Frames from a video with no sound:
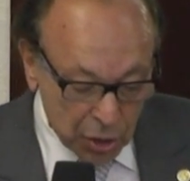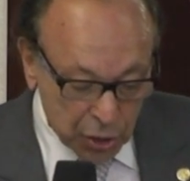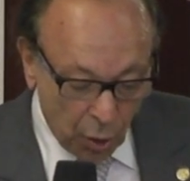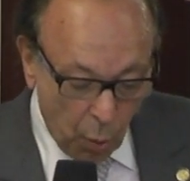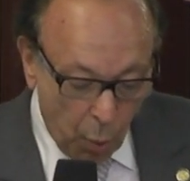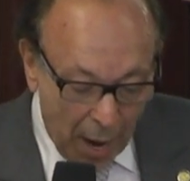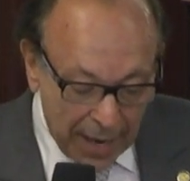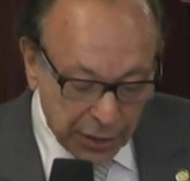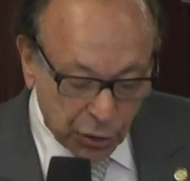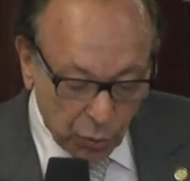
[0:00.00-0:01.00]
So
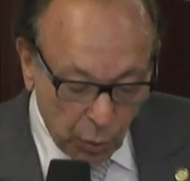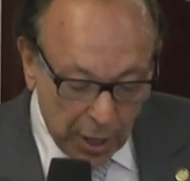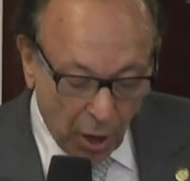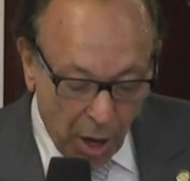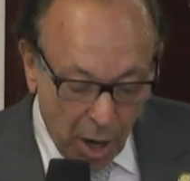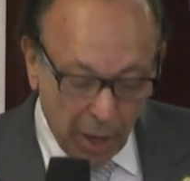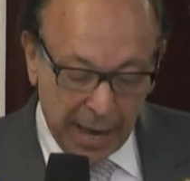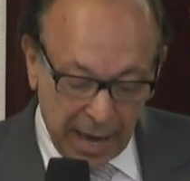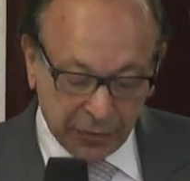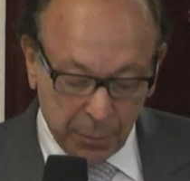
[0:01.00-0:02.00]
why should we all
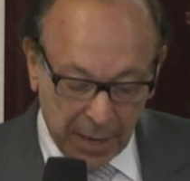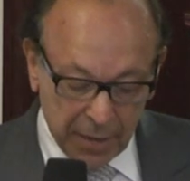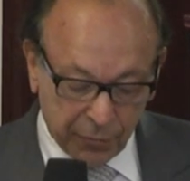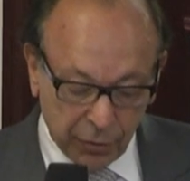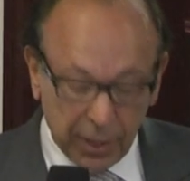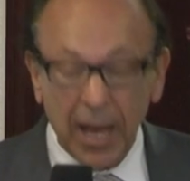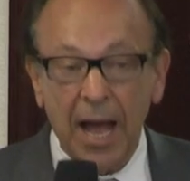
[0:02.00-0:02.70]
have to pay for it?